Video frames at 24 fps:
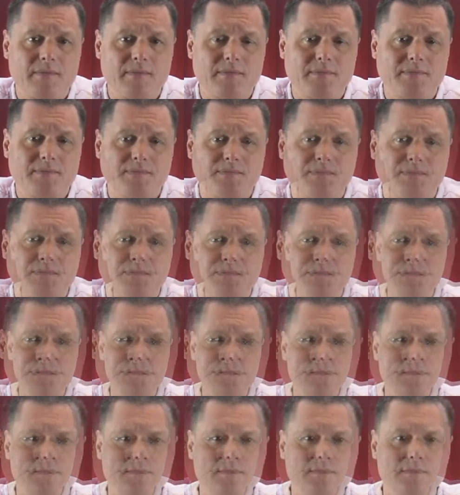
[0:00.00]

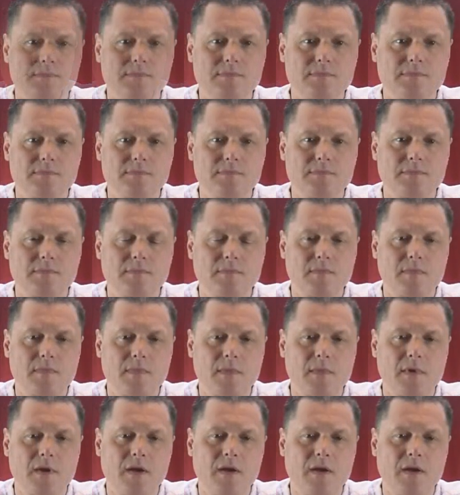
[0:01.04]
(silence)